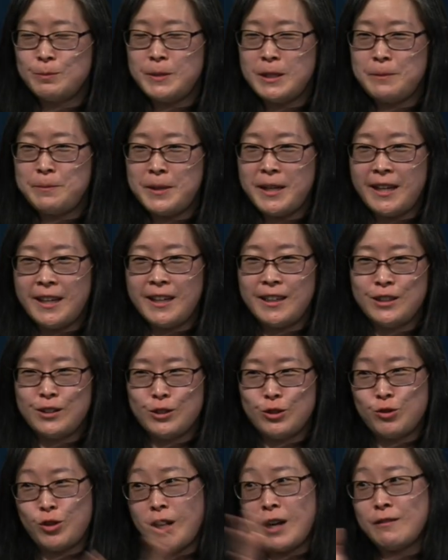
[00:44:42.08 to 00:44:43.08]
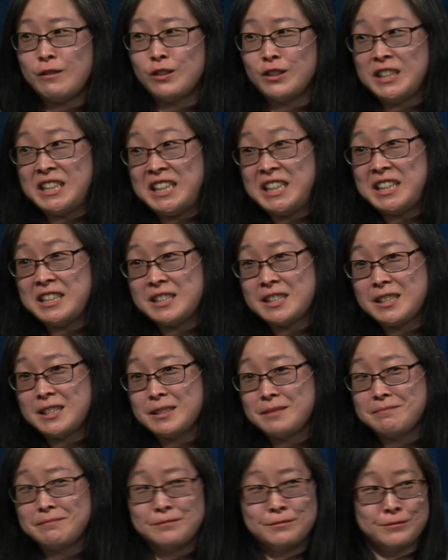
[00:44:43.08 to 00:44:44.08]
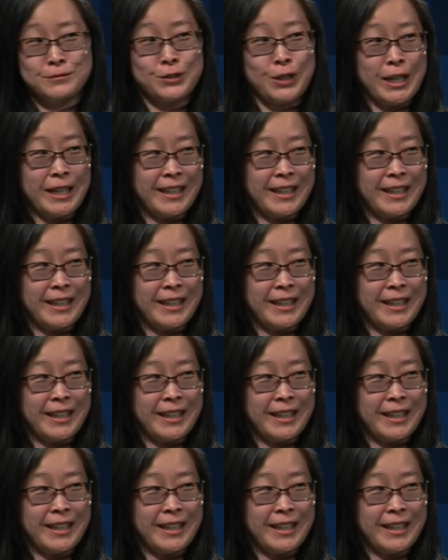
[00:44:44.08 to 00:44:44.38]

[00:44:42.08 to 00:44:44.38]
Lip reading: be paid to travel and eat, right?